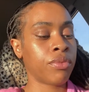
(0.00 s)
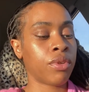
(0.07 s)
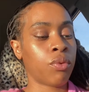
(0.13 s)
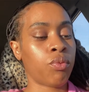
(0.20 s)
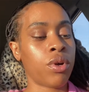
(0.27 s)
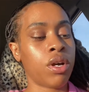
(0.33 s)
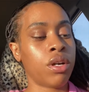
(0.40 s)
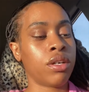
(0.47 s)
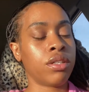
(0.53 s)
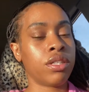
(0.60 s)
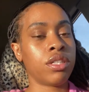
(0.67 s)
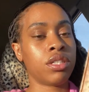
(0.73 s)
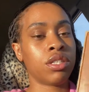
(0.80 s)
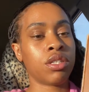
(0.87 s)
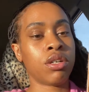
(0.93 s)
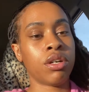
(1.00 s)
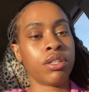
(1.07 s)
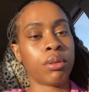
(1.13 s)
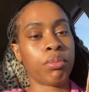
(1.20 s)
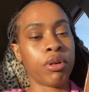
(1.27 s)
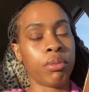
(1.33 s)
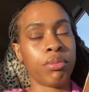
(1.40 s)
Well, this is called
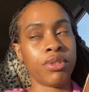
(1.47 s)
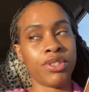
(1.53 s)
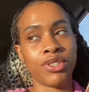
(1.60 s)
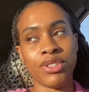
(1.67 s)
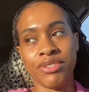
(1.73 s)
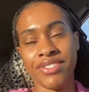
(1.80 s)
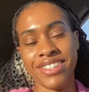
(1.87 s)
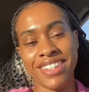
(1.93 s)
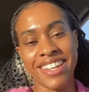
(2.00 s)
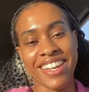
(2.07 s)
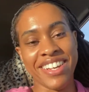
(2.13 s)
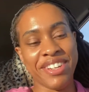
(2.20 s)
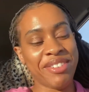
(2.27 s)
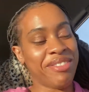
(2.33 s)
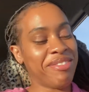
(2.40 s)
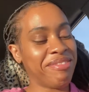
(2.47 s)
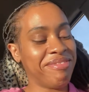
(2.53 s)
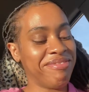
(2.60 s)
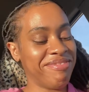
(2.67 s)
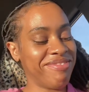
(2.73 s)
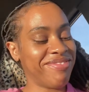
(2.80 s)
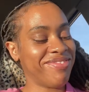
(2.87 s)
The Purpose-Driven Life,
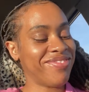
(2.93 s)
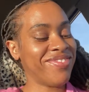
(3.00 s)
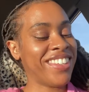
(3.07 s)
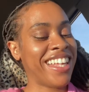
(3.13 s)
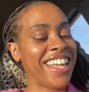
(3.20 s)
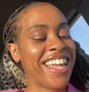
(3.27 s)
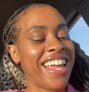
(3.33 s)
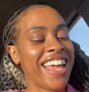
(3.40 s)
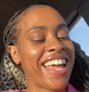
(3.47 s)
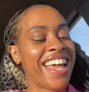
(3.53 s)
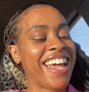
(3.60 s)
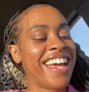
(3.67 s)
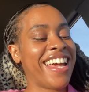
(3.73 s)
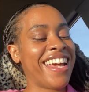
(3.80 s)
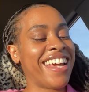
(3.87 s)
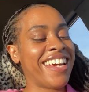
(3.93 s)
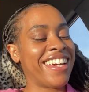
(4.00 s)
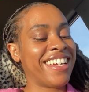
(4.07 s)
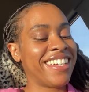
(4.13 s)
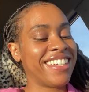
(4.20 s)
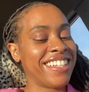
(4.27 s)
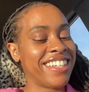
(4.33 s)

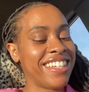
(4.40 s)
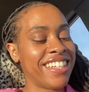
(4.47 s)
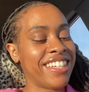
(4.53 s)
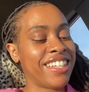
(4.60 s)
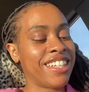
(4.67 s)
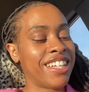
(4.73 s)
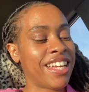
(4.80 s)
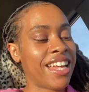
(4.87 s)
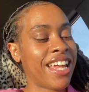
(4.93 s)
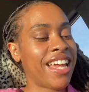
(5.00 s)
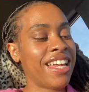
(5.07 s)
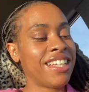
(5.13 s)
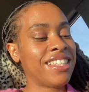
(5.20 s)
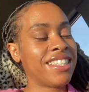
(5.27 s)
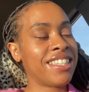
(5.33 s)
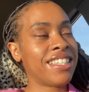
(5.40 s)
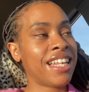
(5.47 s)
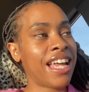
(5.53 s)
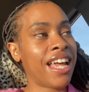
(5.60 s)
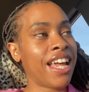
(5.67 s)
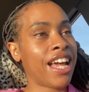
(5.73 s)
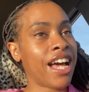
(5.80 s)
and it's
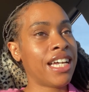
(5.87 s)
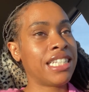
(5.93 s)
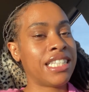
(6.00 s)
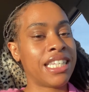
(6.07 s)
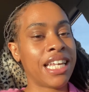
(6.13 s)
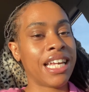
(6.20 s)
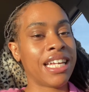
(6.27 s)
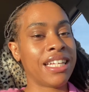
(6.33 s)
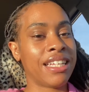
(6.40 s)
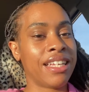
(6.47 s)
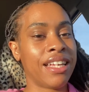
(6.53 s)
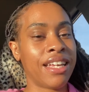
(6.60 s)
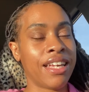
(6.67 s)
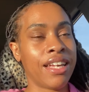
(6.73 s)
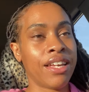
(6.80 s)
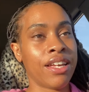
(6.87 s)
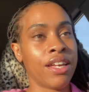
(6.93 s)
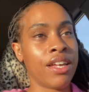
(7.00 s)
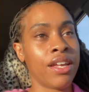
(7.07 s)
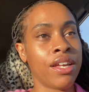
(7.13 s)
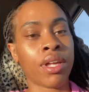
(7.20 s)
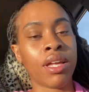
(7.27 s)
like a daily,
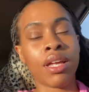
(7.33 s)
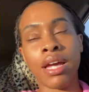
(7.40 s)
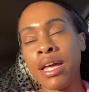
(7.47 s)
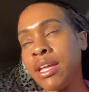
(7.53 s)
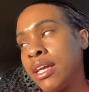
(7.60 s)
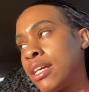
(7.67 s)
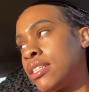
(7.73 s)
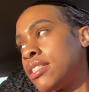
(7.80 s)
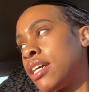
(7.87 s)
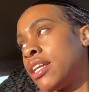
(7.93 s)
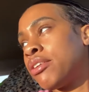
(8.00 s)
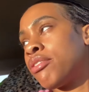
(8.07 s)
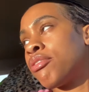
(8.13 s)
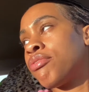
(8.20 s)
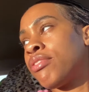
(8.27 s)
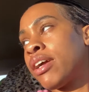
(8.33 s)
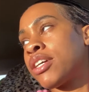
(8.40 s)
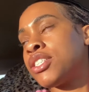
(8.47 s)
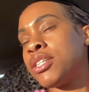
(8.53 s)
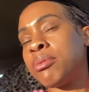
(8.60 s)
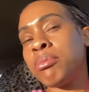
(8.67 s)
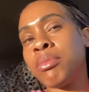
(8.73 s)
kind of like a daily
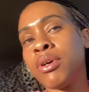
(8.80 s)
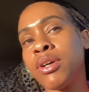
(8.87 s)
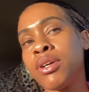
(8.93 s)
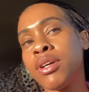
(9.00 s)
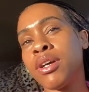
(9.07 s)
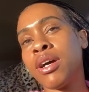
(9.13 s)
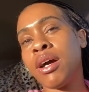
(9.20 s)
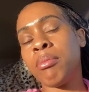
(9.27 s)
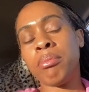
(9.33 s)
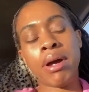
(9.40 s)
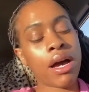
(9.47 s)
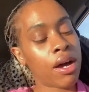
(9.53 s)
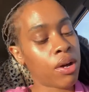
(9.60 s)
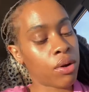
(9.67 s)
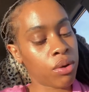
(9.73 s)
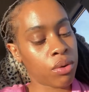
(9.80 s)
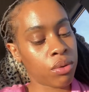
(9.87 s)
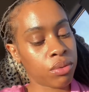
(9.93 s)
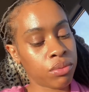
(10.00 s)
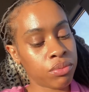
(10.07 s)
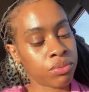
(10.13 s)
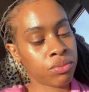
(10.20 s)
reflection book about
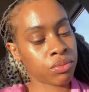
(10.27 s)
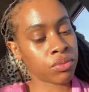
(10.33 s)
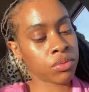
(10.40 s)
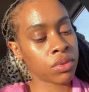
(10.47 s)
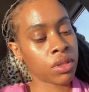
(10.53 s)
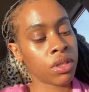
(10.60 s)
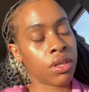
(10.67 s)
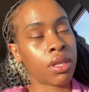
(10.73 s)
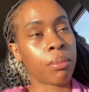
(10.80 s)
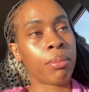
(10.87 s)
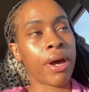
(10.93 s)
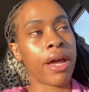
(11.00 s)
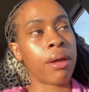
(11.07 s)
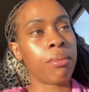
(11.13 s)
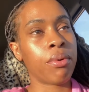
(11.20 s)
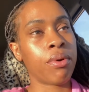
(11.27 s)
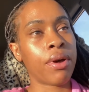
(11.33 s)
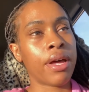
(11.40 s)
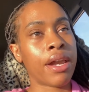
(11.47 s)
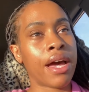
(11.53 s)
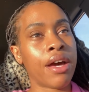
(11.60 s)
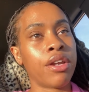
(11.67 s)
the Bible
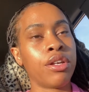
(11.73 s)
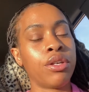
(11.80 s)
and how to